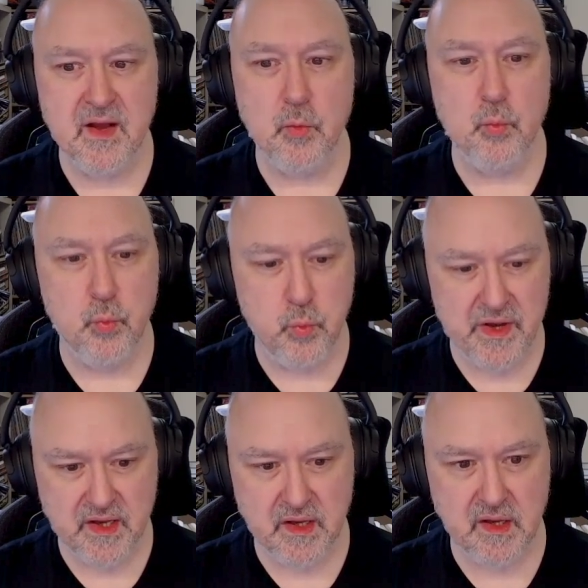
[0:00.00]

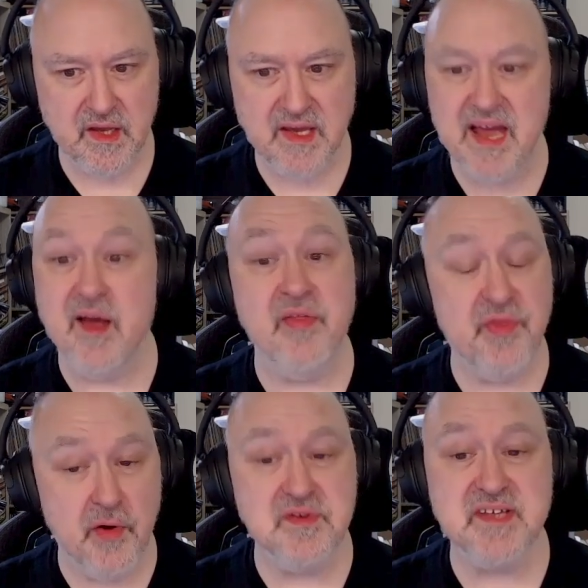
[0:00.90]
We, yeah,
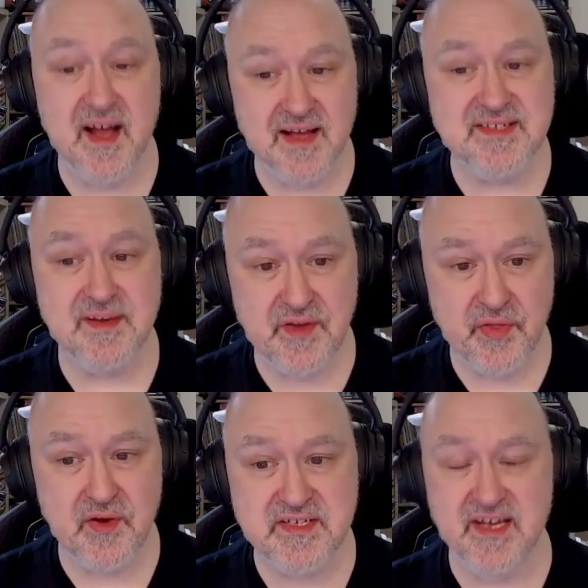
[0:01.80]
those can't sum to
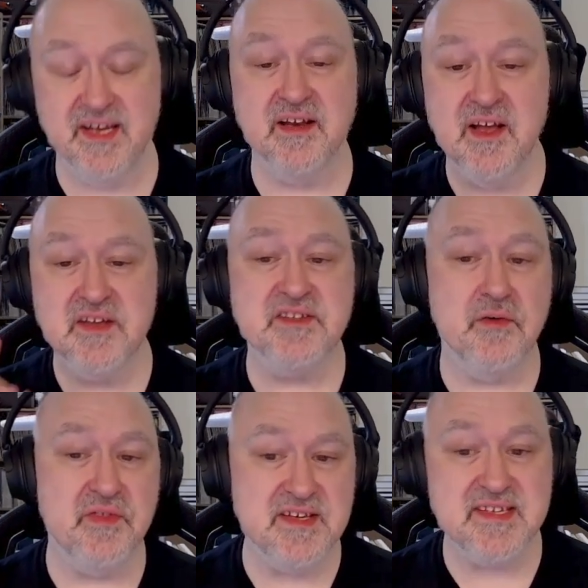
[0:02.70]
13.
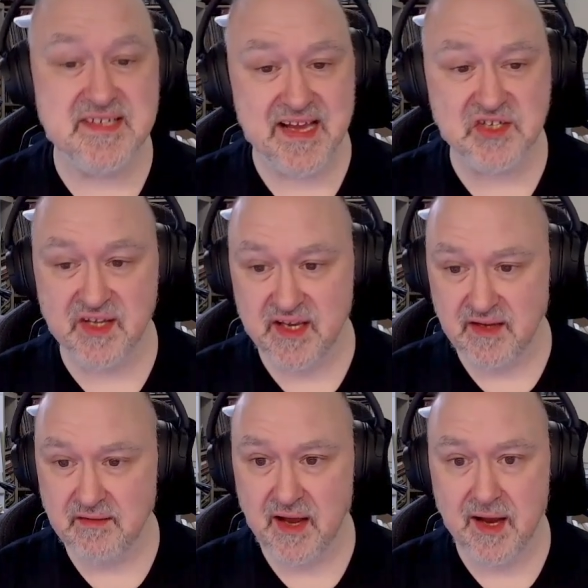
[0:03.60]
So this is
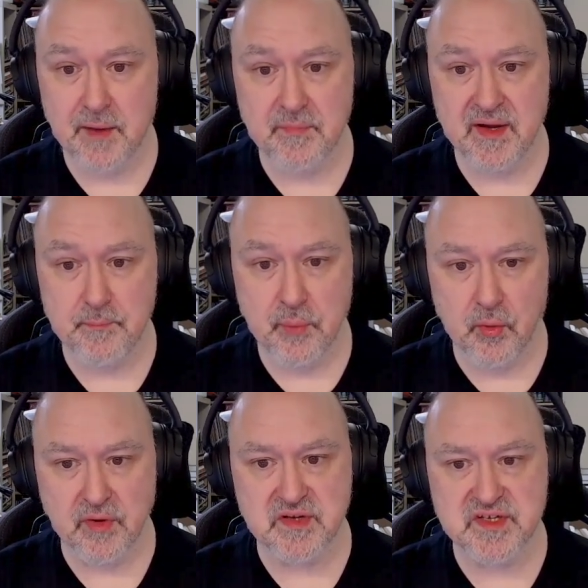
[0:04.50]
actually um,
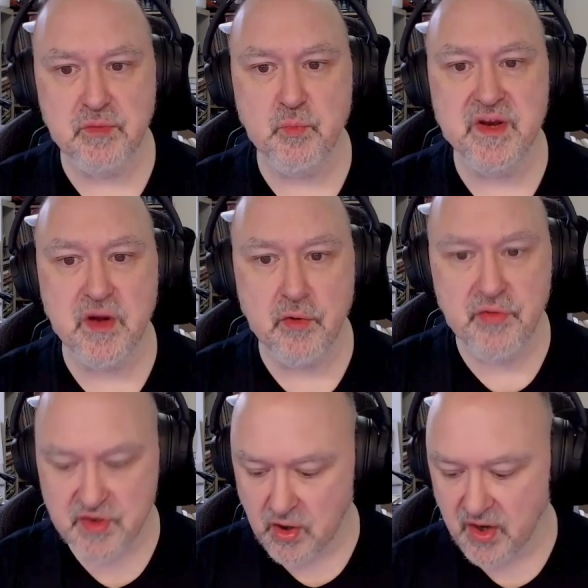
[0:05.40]
important. So we know
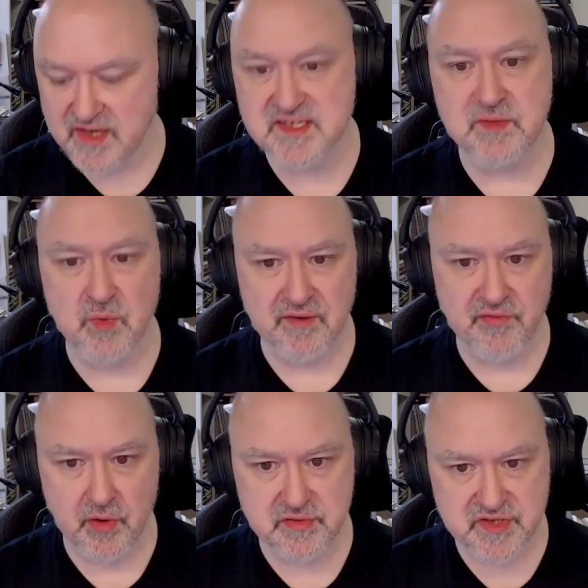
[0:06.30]
the 9 is in one
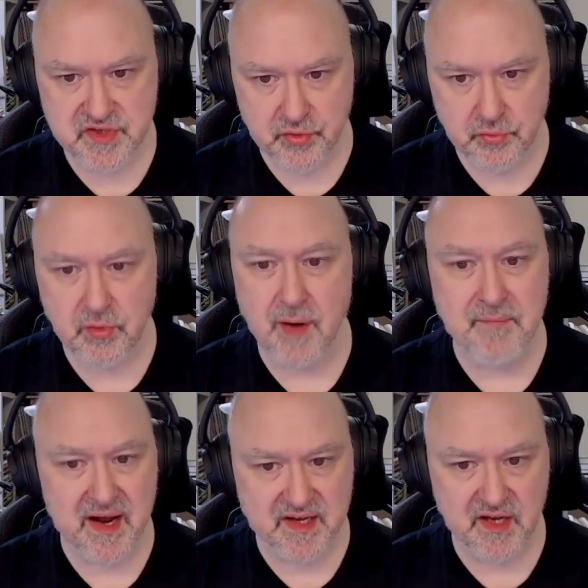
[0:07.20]
of those two. I'm
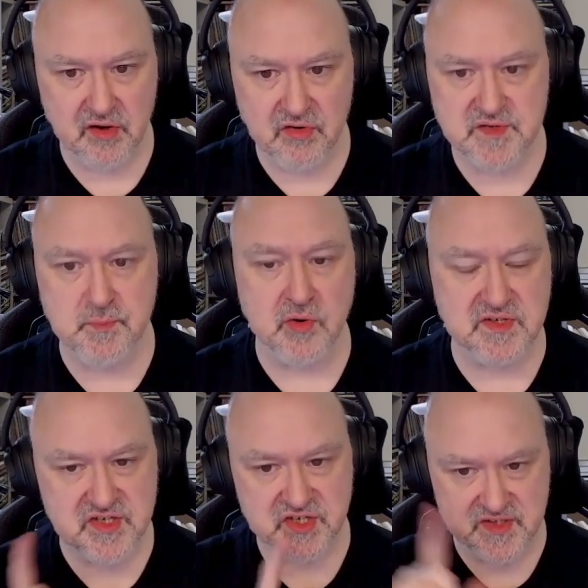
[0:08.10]
marking across
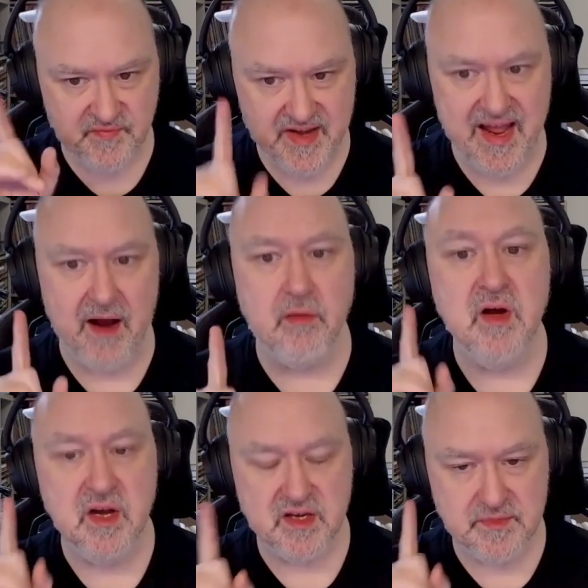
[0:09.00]
boxes just for now,
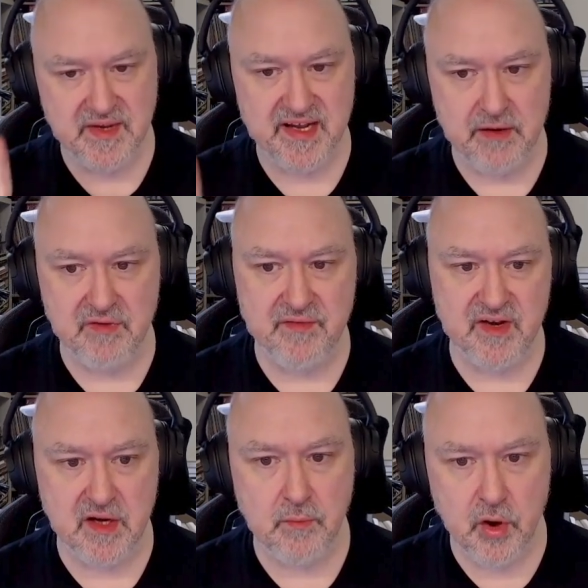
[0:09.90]
because I'm going to get rid of
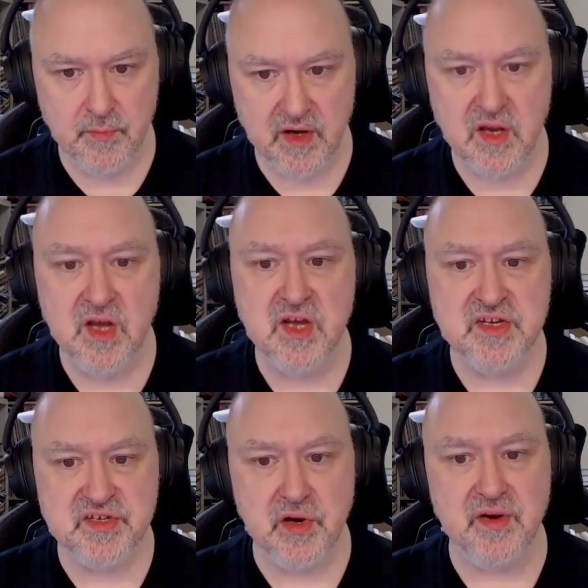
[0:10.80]
it in a moment.
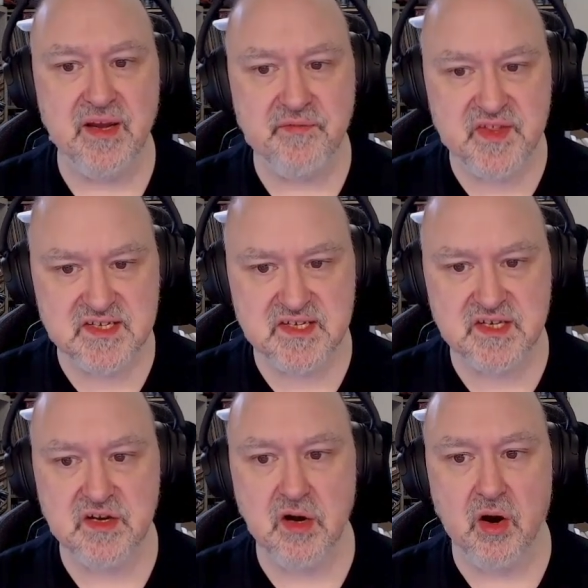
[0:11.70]
So if this
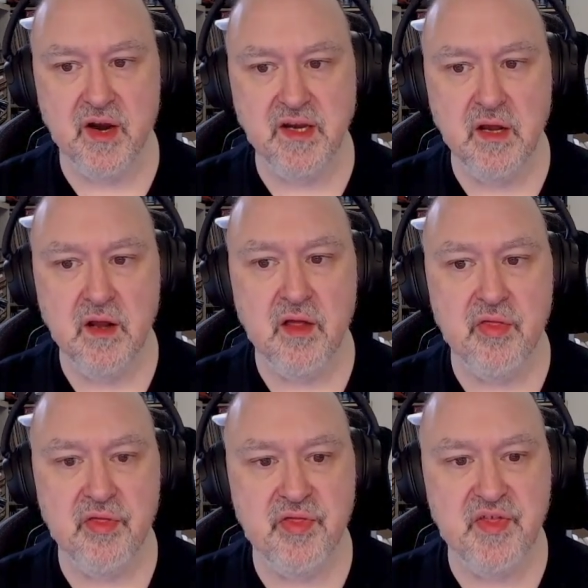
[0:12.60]
is a 9,
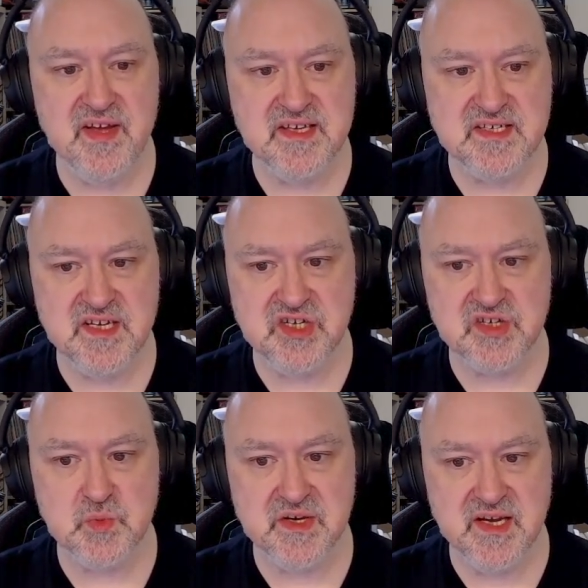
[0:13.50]
these
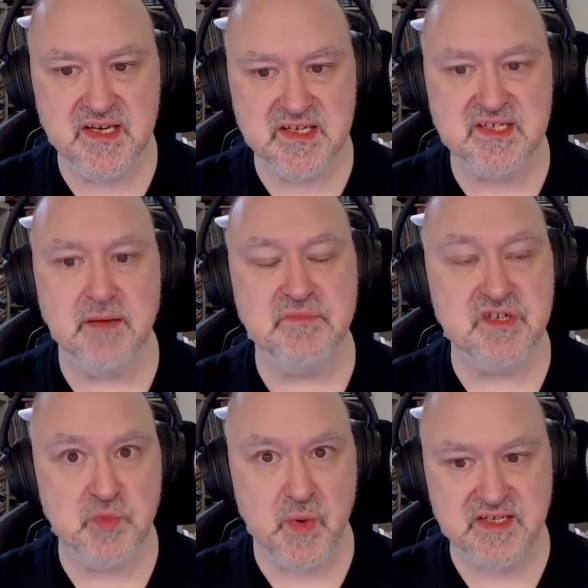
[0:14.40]
digits would need to sum
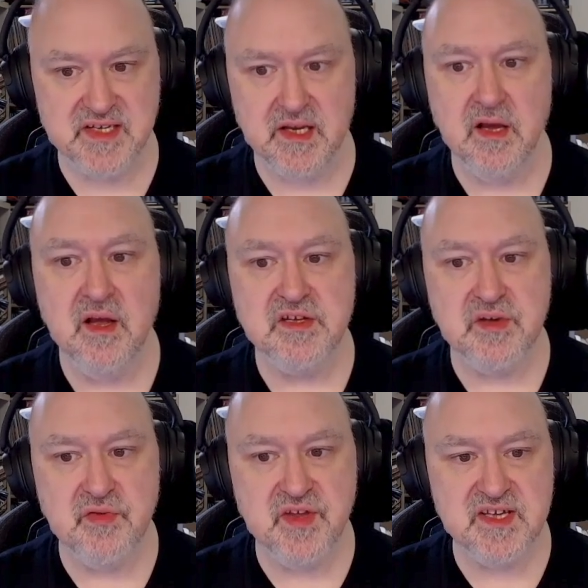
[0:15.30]
to 20.
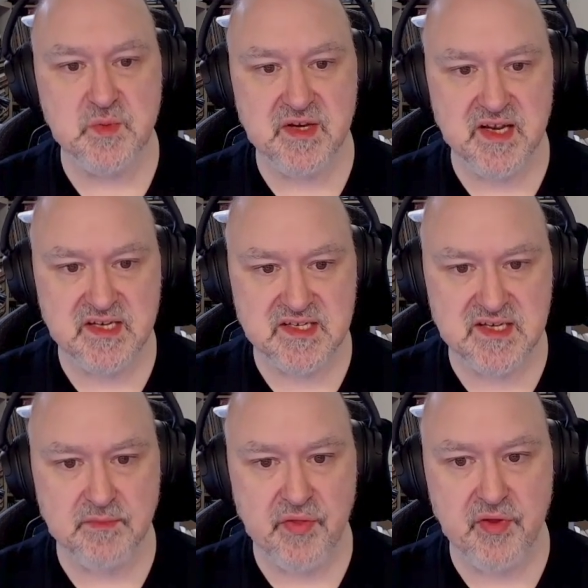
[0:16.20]
So these would need to
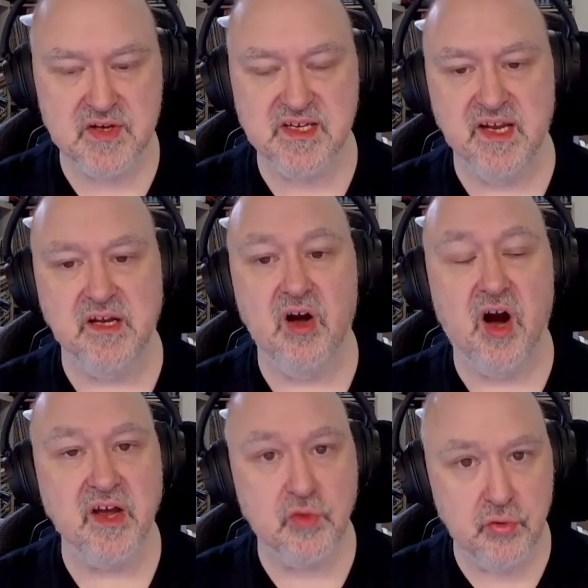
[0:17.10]
sum to 13.
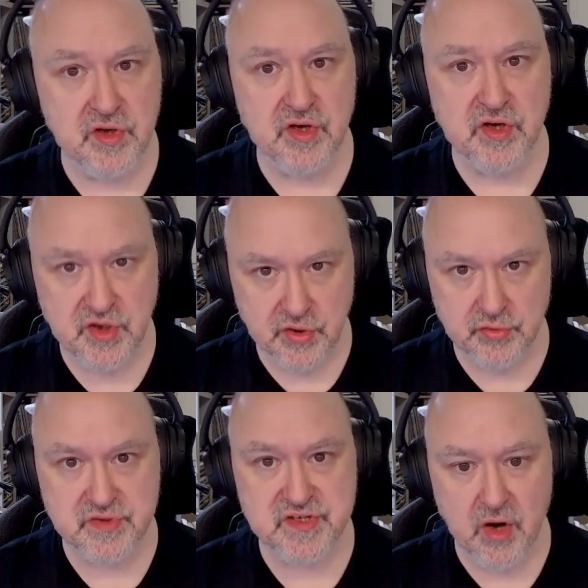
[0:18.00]
I couldn't
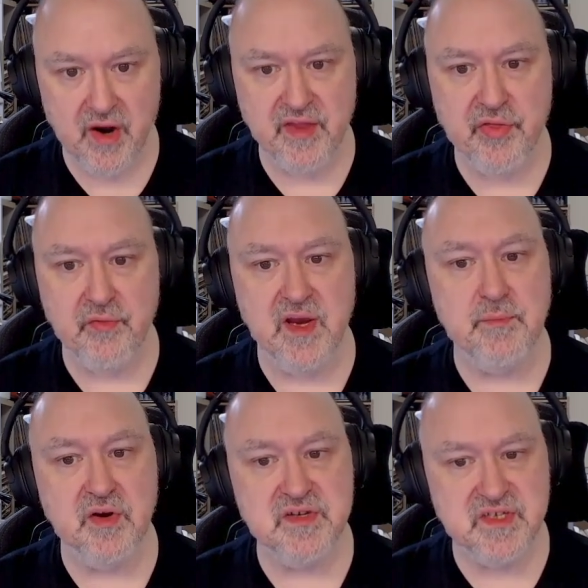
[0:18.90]
use 9, 3
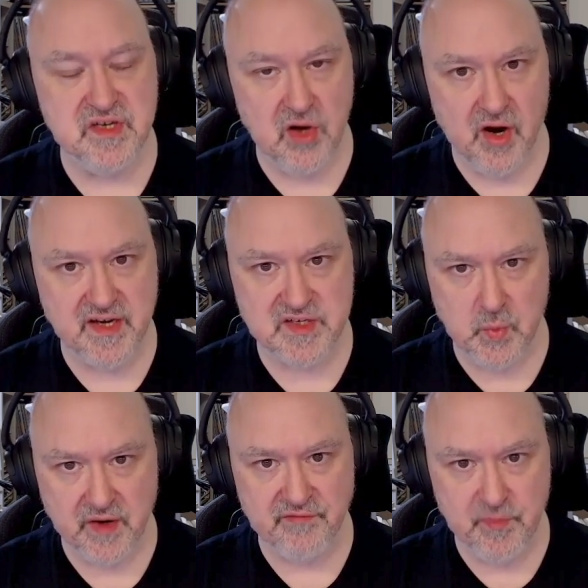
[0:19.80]
because the 9 is
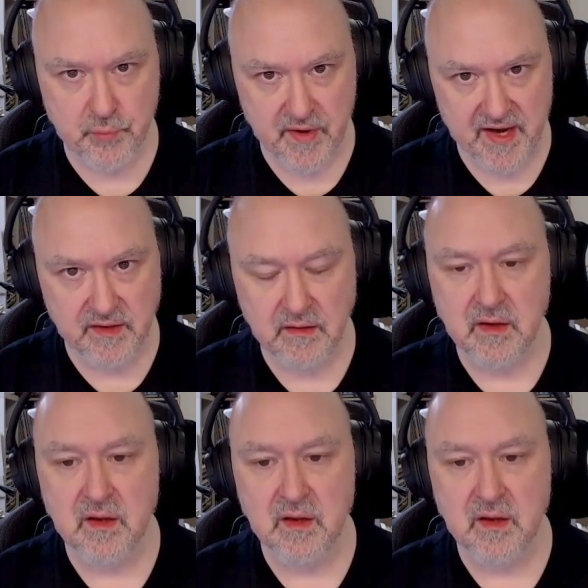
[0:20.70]
one of the bread.